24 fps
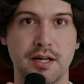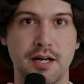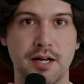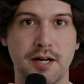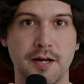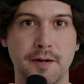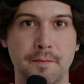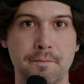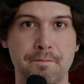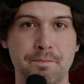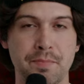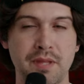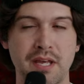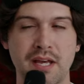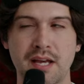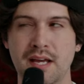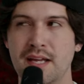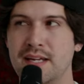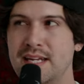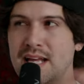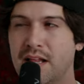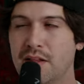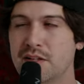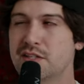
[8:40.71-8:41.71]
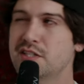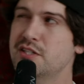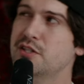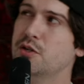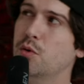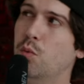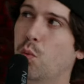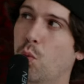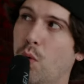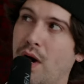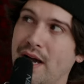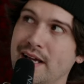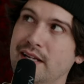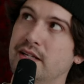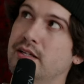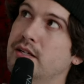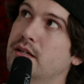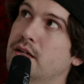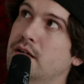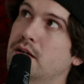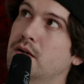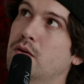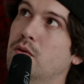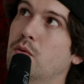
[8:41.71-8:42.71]
Now this is a
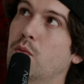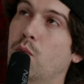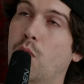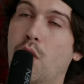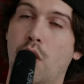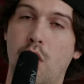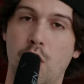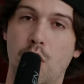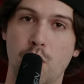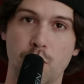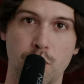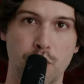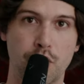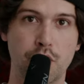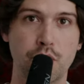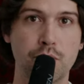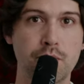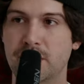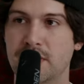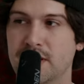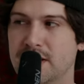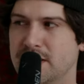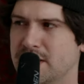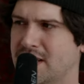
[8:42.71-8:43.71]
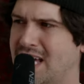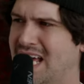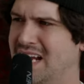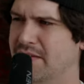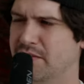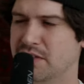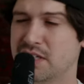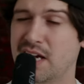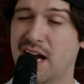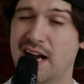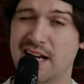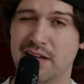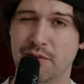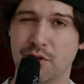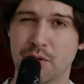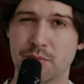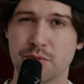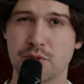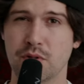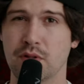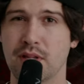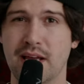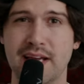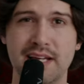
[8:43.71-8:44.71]
white wall room, and it's kind of a tiny room,
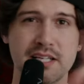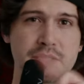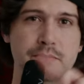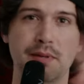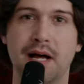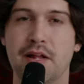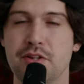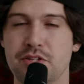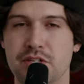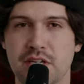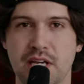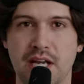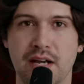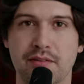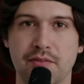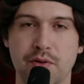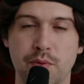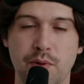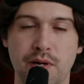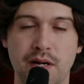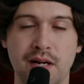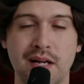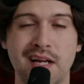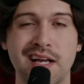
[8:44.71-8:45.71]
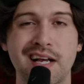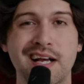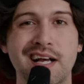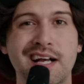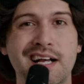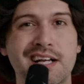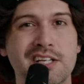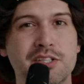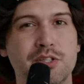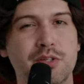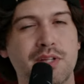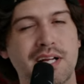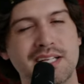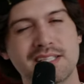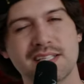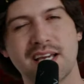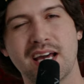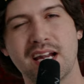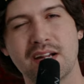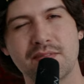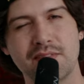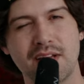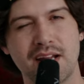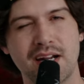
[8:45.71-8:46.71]
so light is bouncing everywhere. So that's
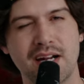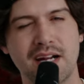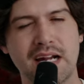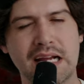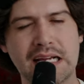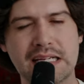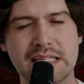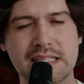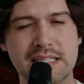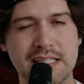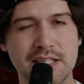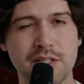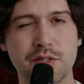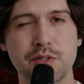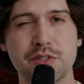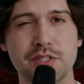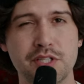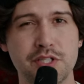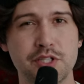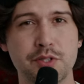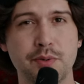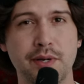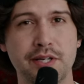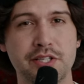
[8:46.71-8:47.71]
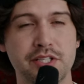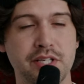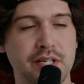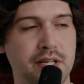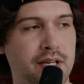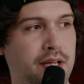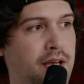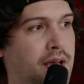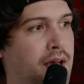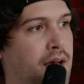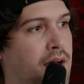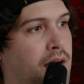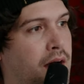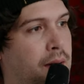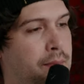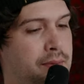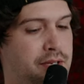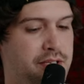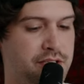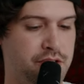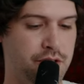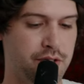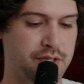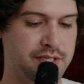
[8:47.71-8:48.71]
kind of not an ideal situation.
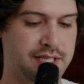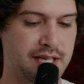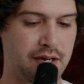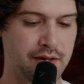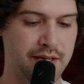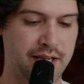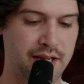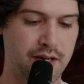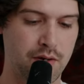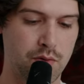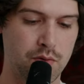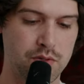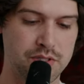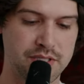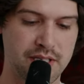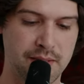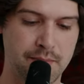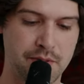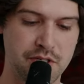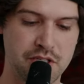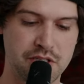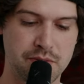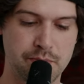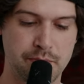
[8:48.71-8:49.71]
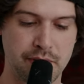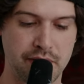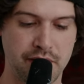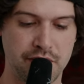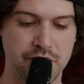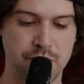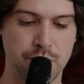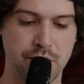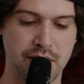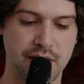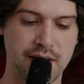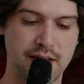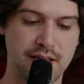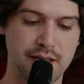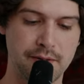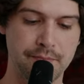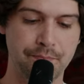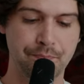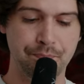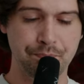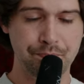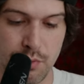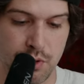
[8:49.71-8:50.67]
As you can tell here, see how much spillage we're getting.